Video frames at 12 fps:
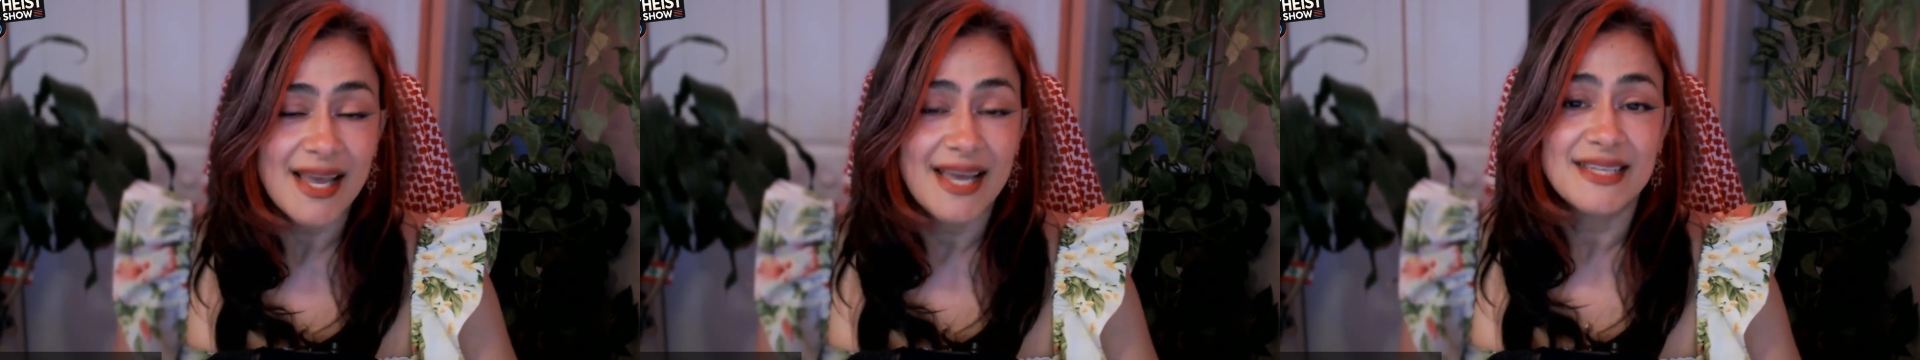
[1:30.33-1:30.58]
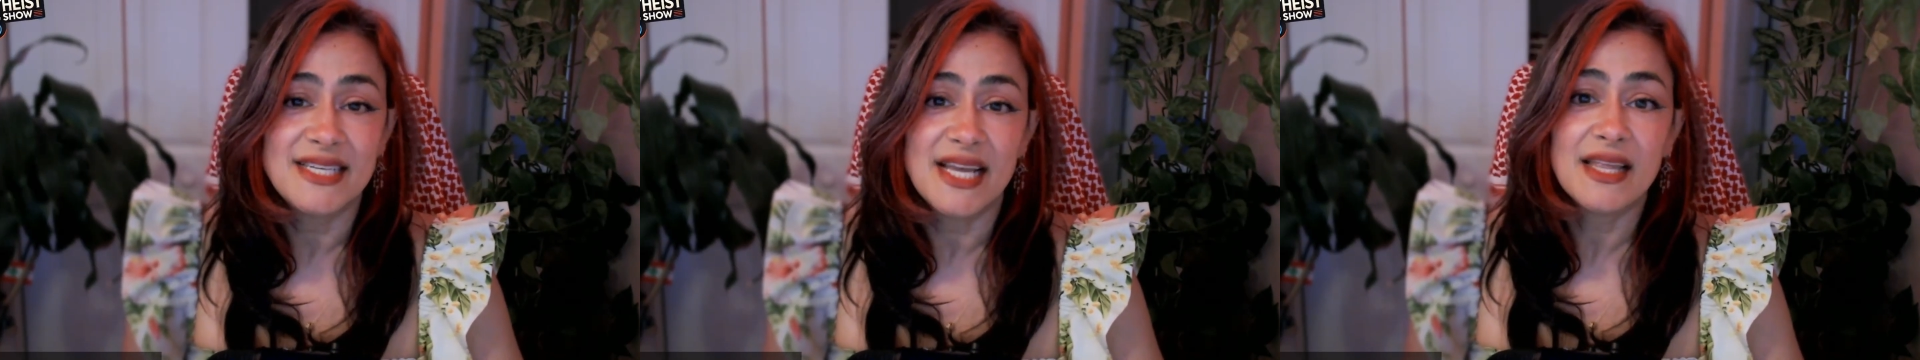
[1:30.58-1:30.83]

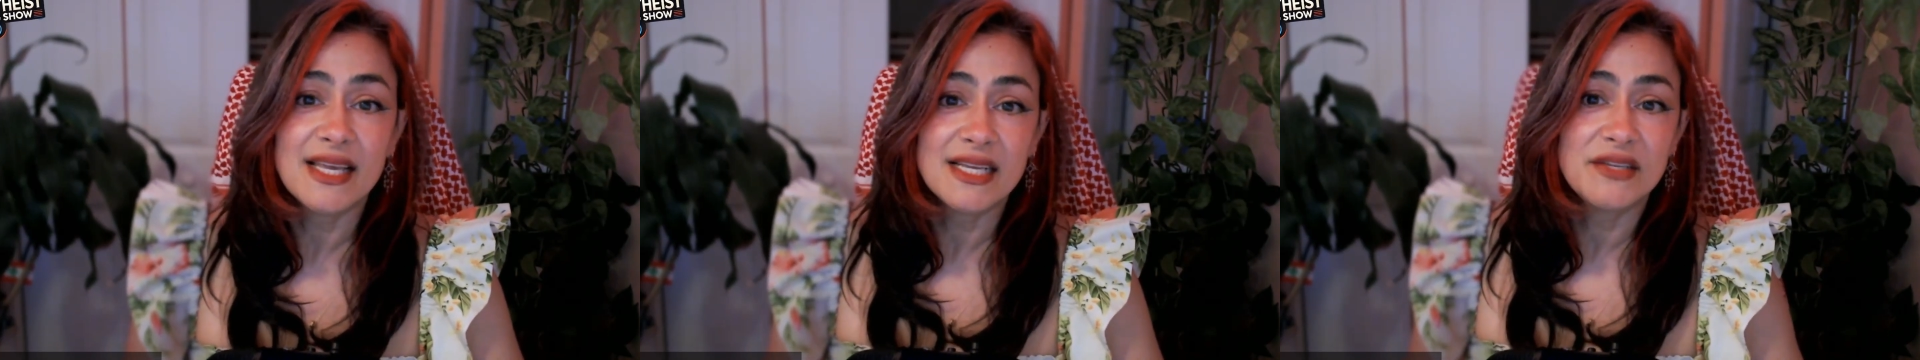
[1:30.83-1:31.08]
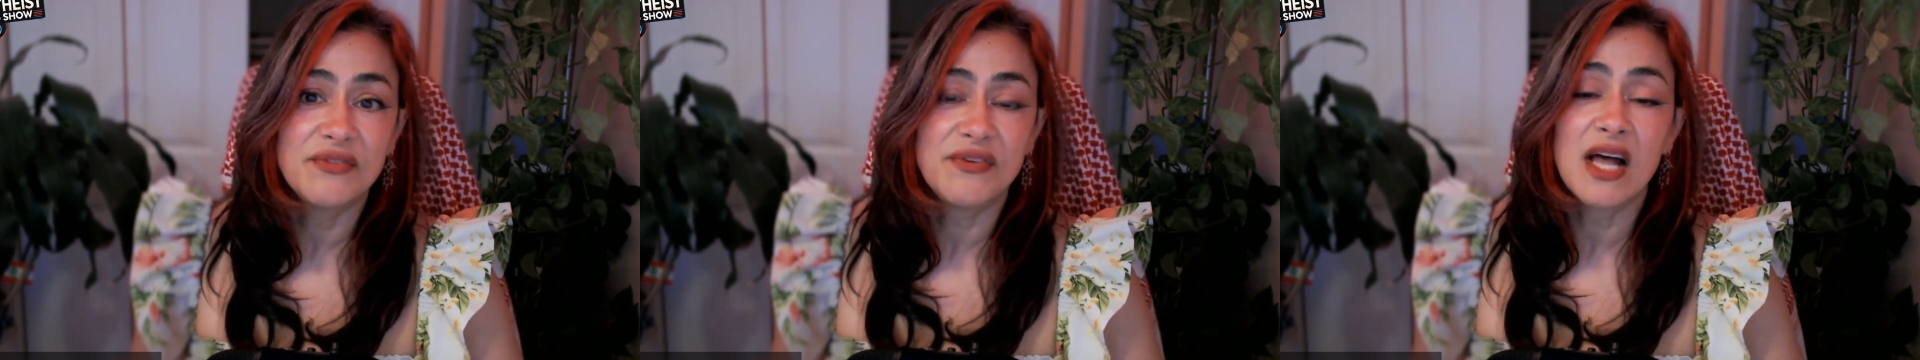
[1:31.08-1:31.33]
and telling
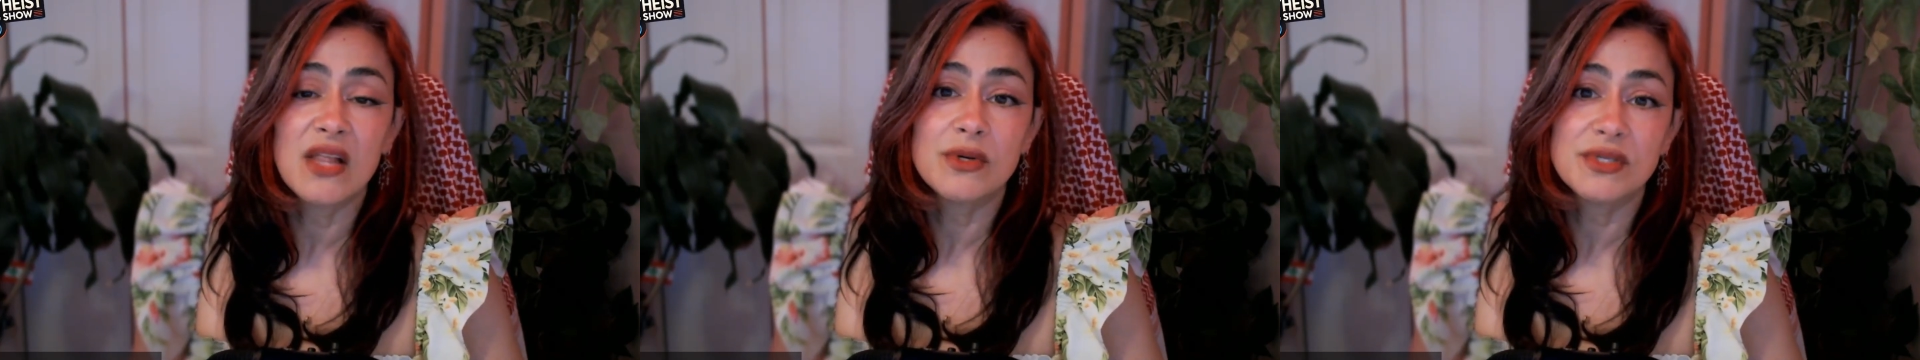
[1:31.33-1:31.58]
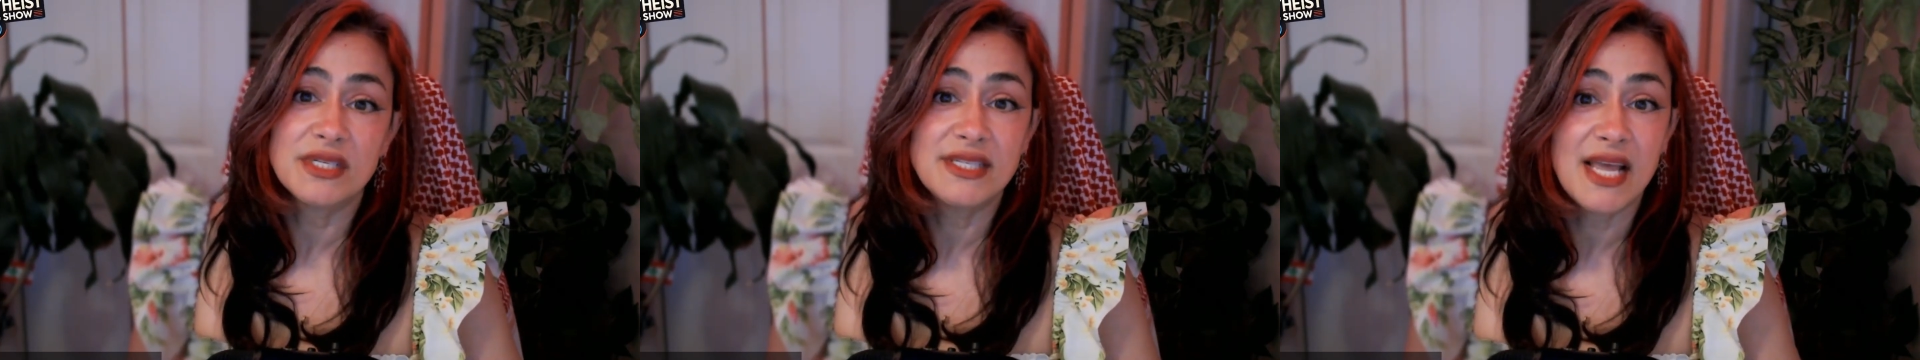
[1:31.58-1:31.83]
his followers
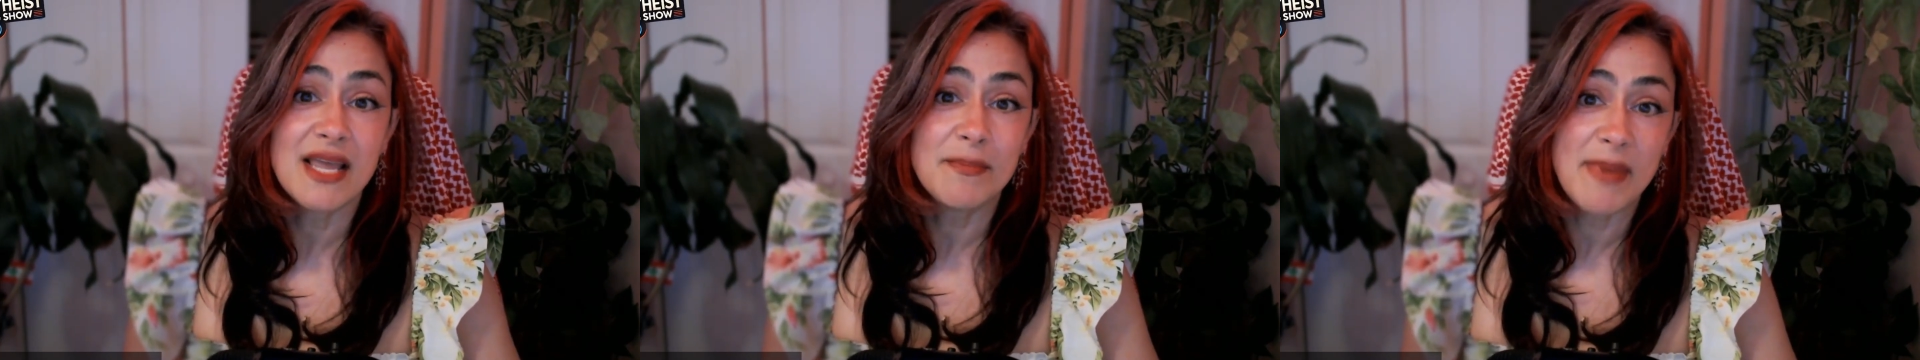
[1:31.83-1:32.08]
to take